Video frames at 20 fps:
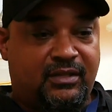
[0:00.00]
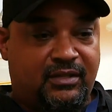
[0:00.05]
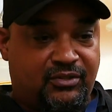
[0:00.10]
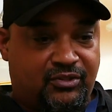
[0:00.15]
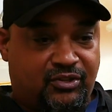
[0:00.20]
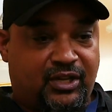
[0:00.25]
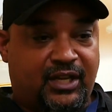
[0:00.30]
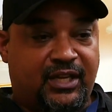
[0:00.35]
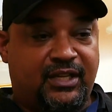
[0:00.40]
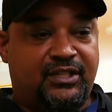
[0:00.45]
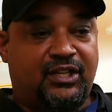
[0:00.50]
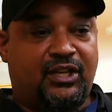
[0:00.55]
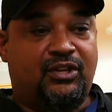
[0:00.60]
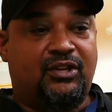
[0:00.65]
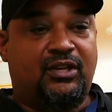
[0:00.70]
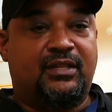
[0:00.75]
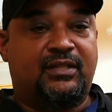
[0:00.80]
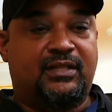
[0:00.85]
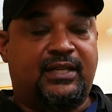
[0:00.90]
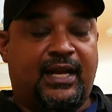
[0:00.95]
you know, they tell
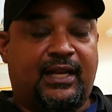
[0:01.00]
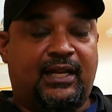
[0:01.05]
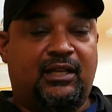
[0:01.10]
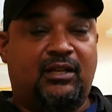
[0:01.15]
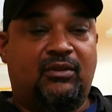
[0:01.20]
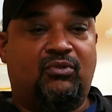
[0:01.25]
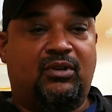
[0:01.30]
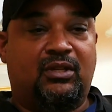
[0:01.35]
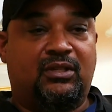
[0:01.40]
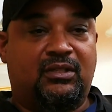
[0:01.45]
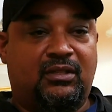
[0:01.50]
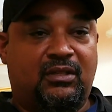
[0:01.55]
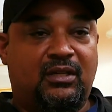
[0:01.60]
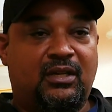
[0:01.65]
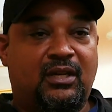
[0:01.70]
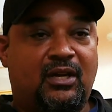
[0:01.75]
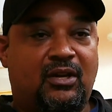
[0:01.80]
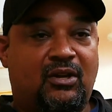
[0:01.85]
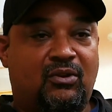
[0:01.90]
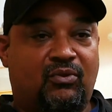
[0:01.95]
you exactly what
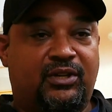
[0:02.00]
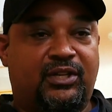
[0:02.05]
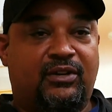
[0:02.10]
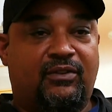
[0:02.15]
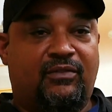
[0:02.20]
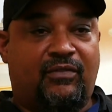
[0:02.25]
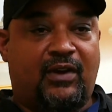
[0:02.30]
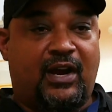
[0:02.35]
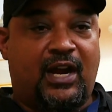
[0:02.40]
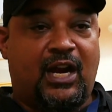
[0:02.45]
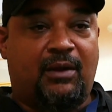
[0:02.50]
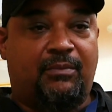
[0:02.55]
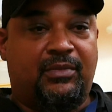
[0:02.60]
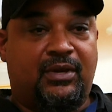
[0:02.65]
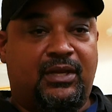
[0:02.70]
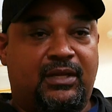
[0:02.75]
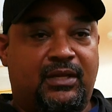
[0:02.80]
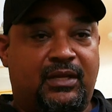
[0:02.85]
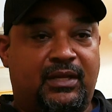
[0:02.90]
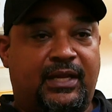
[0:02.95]
the
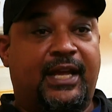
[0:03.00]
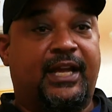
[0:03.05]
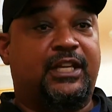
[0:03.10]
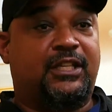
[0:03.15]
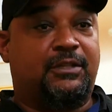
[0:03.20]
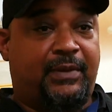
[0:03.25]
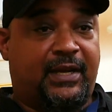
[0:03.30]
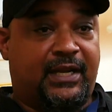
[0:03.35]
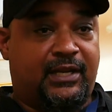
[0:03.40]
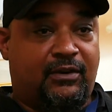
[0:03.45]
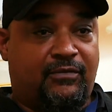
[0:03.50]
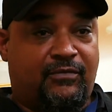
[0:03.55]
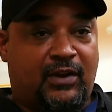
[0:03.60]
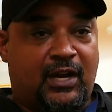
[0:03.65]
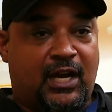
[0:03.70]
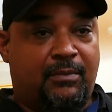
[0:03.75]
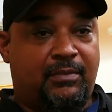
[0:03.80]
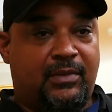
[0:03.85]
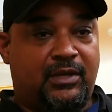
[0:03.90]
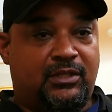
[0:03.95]
environment, they expect the
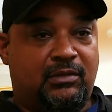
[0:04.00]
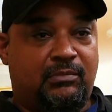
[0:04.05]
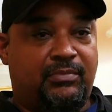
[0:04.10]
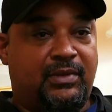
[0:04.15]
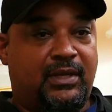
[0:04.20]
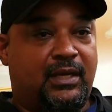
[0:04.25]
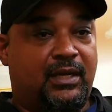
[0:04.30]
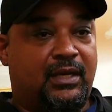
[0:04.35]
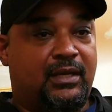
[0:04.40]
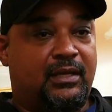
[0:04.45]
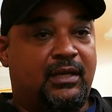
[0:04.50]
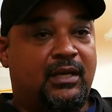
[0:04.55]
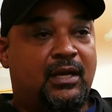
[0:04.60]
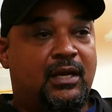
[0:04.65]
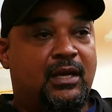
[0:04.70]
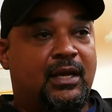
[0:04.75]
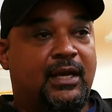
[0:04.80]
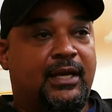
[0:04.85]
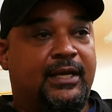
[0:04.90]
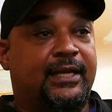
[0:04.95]
environment to be in,
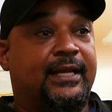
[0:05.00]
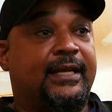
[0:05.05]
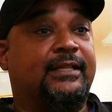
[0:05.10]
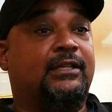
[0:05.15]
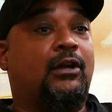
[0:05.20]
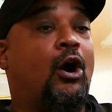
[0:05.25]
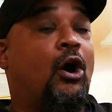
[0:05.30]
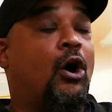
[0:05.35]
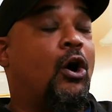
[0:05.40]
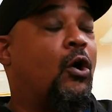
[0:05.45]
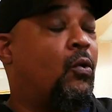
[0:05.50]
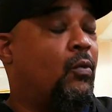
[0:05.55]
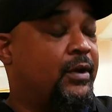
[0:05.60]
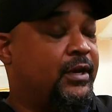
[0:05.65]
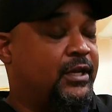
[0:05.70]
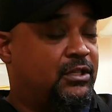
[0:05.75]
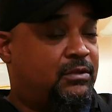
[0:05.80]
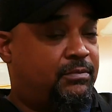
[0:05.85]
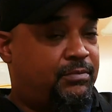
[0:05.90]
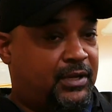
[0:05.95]
and has
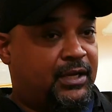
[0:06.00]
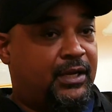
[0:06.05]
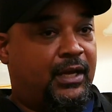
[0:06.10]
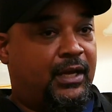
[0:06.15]
always been